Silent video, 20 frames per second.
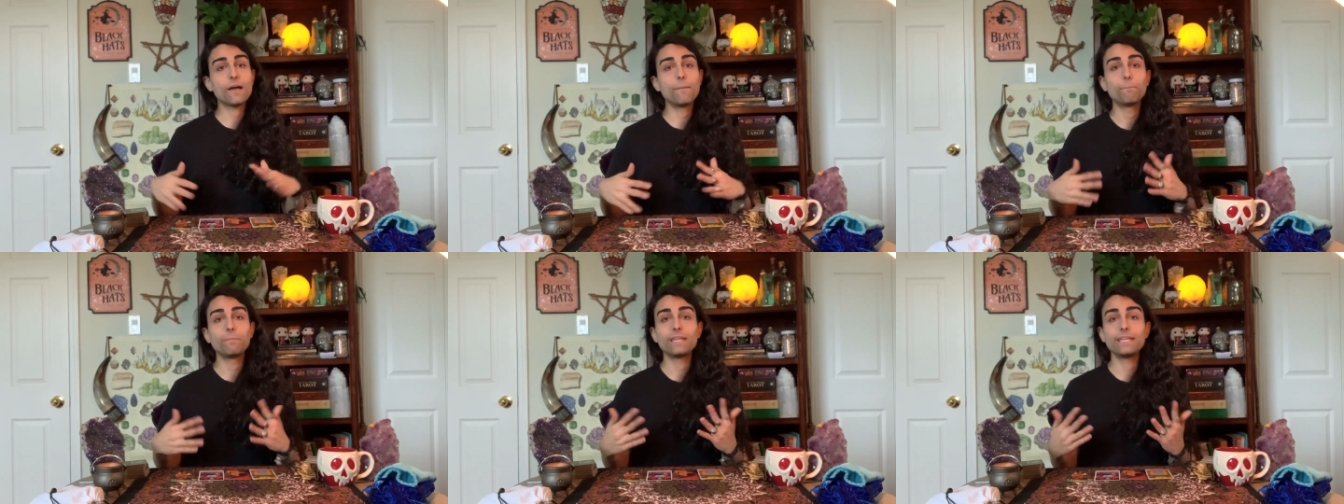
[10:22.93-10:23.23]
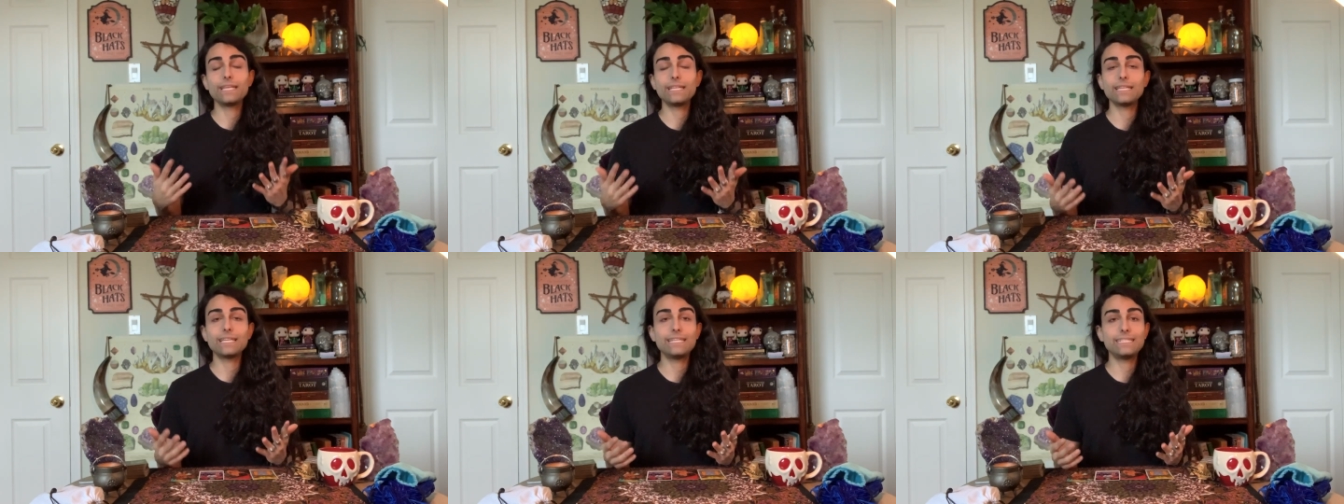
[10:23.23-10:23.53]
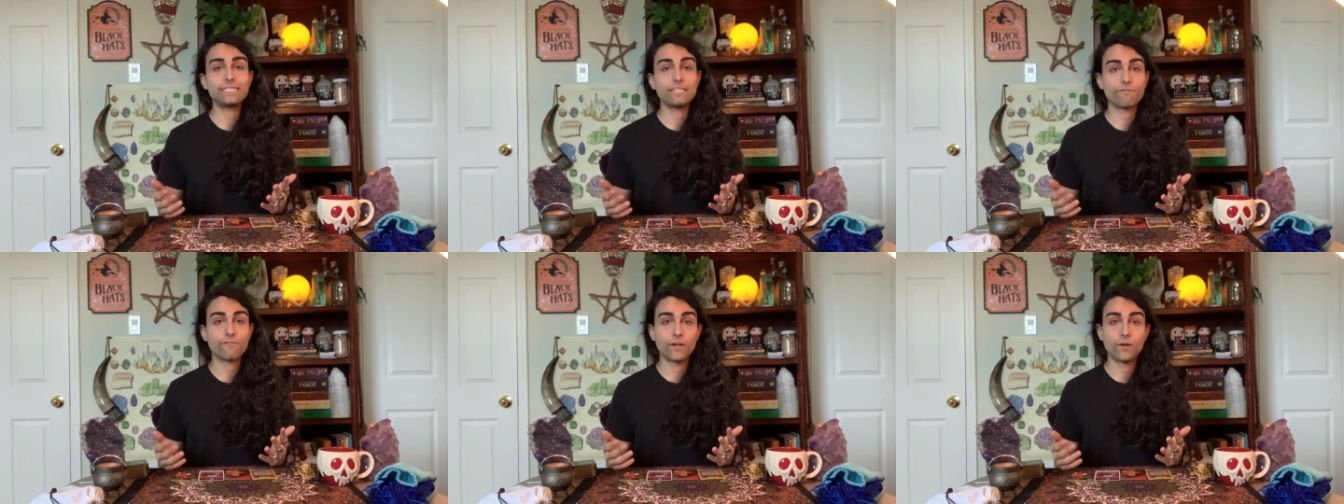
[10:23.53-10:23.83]
completely
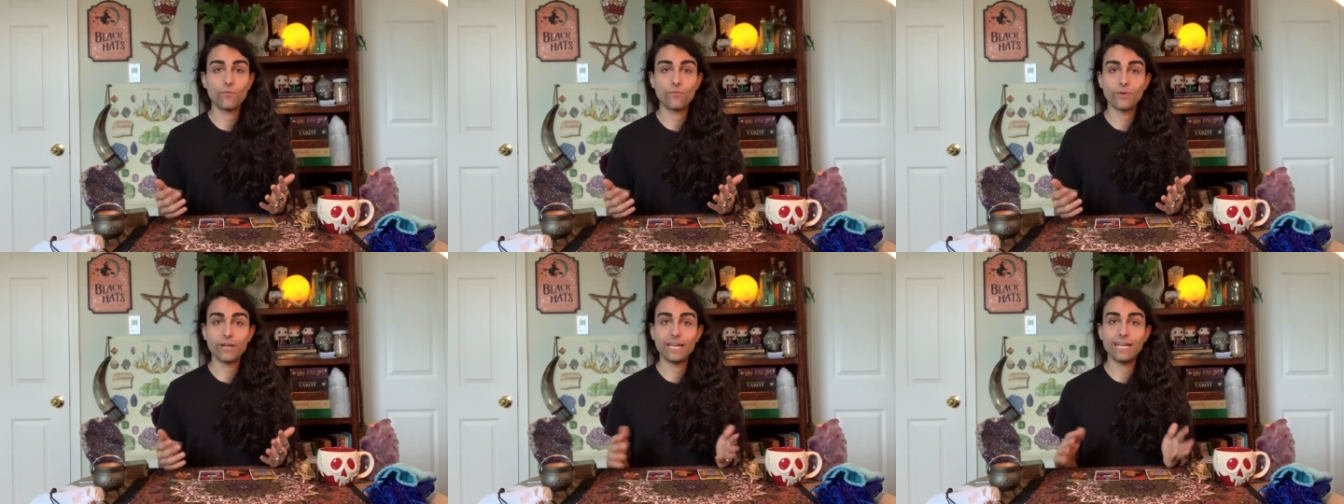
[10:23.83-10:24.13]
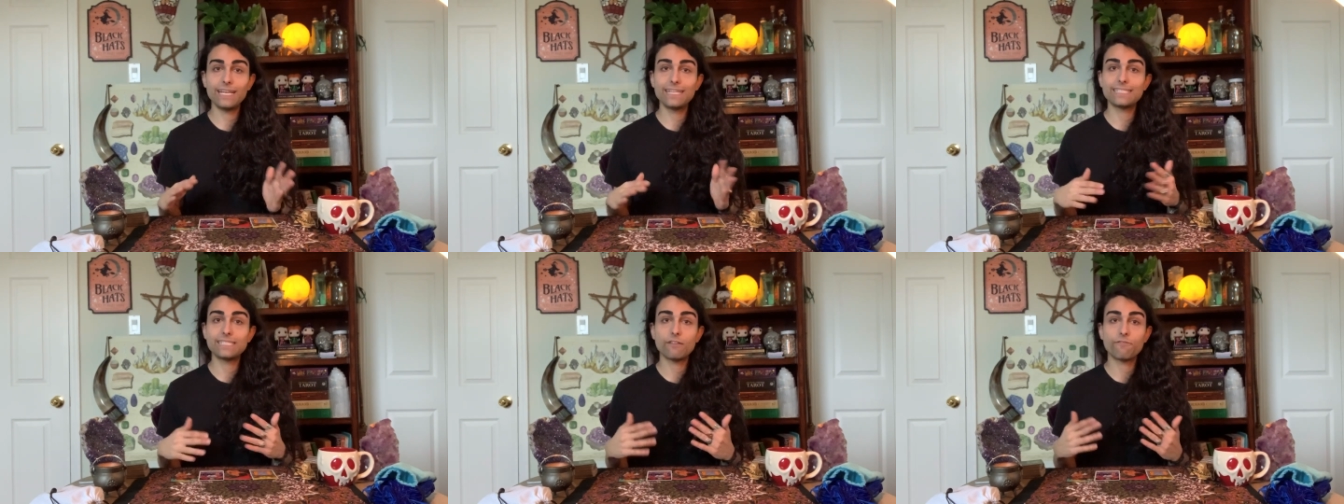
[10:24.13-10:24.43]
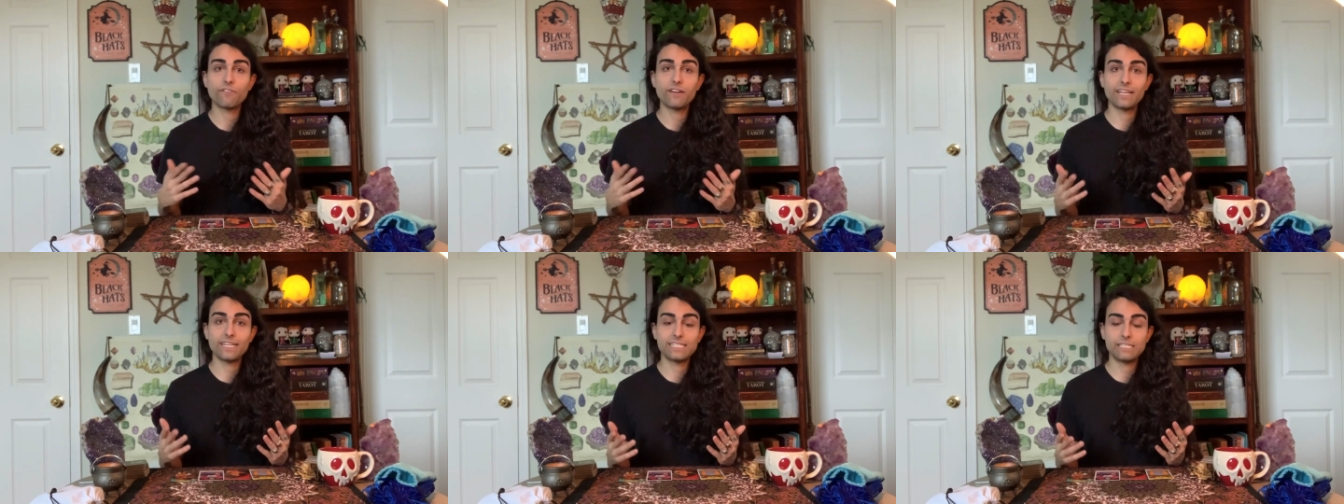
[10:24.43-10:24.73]
different readings,
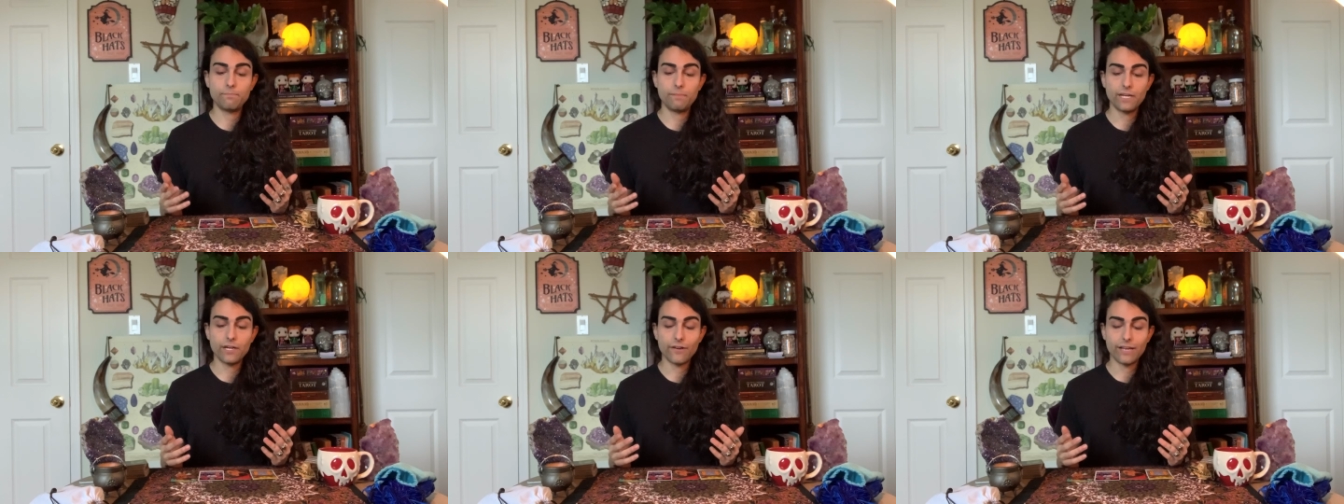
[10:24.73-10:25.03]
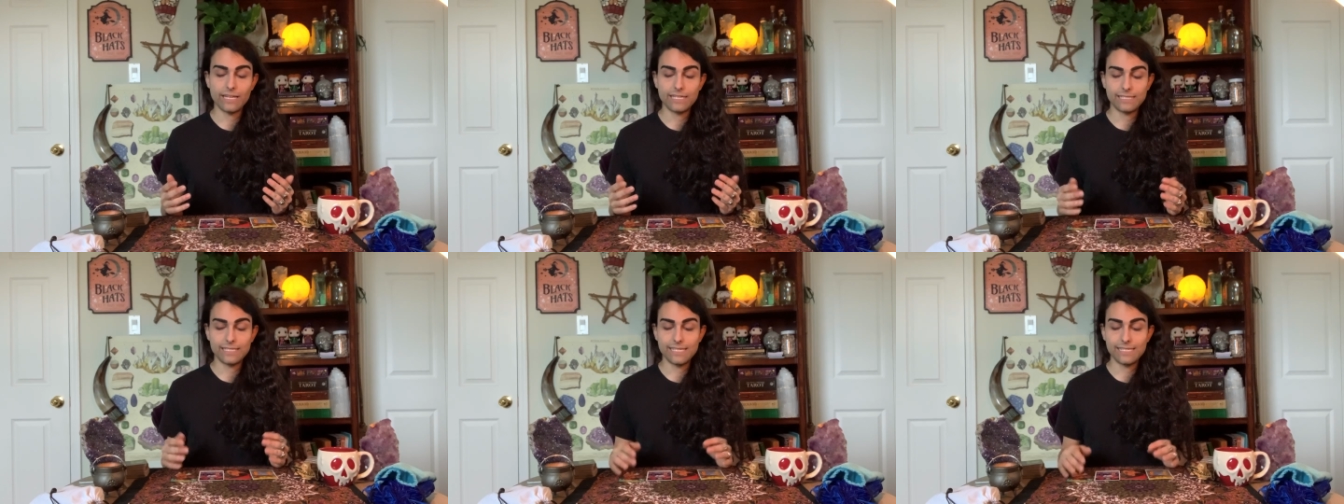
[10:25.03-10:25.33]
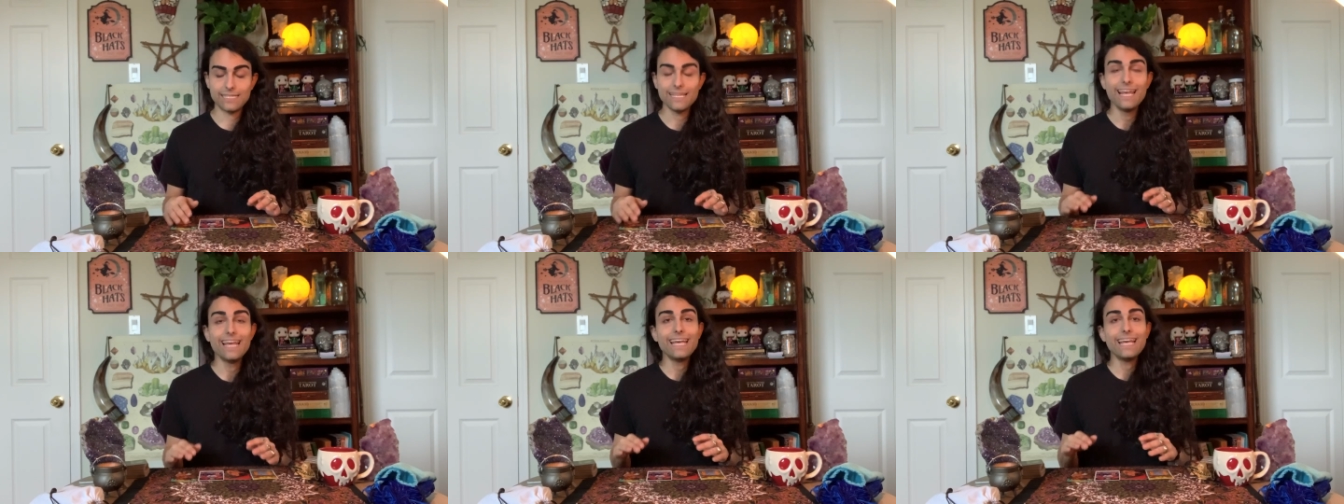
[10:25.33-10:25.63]
different
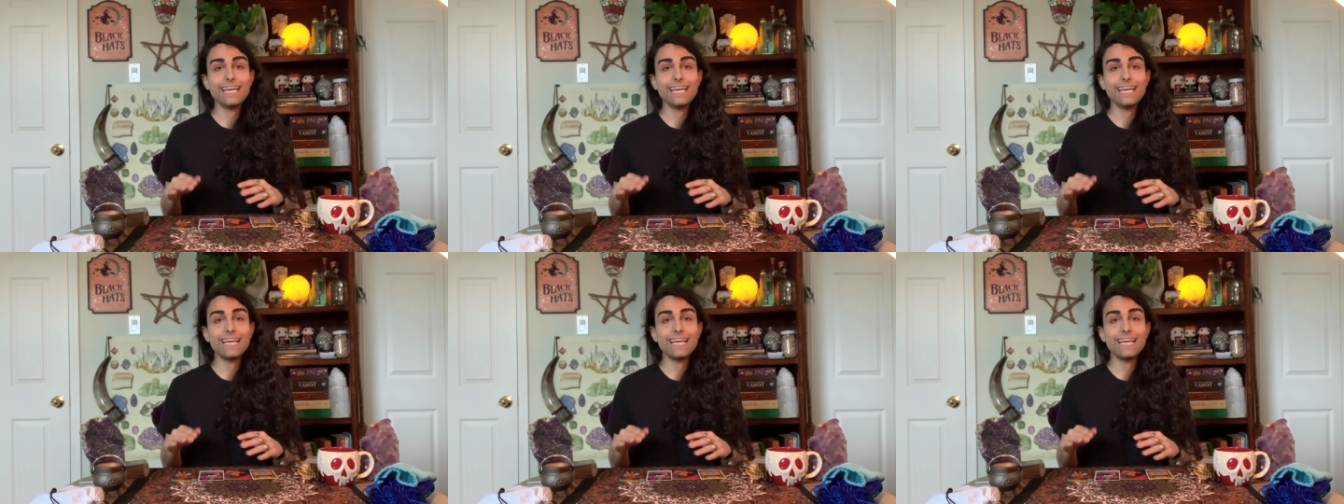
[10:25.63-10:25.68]
experiences.